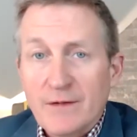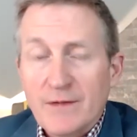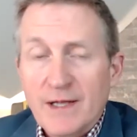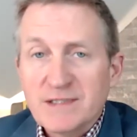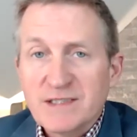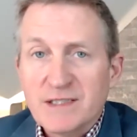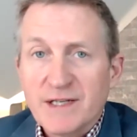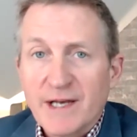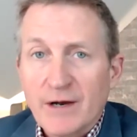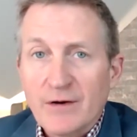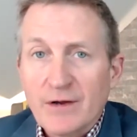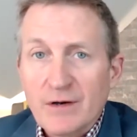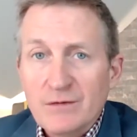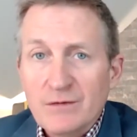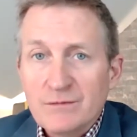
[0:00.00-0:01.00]
that
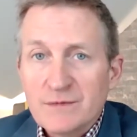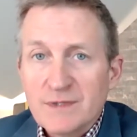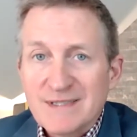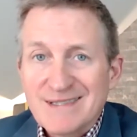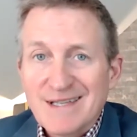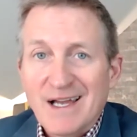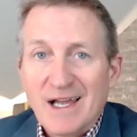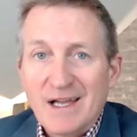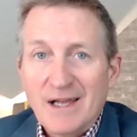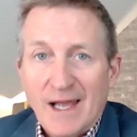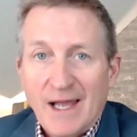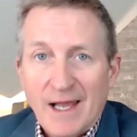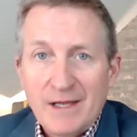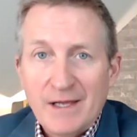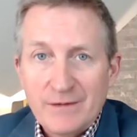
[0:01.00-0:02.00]
scenario to say,
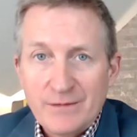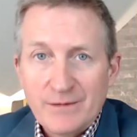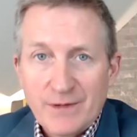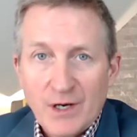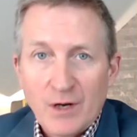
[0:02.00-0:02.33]
hey,